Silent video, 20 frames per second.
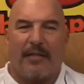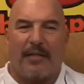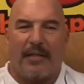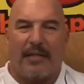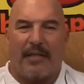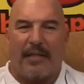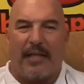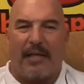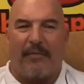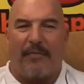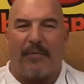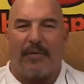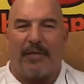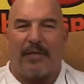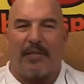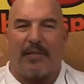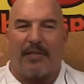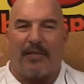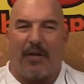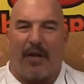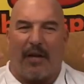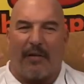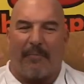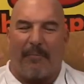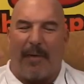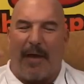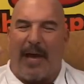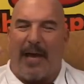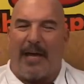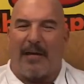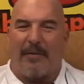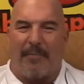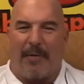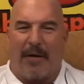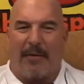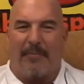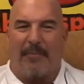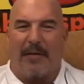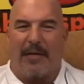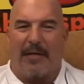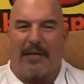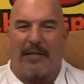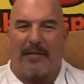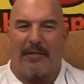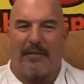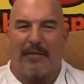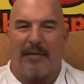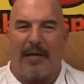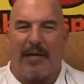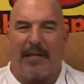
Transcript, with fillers: to even talk bad about me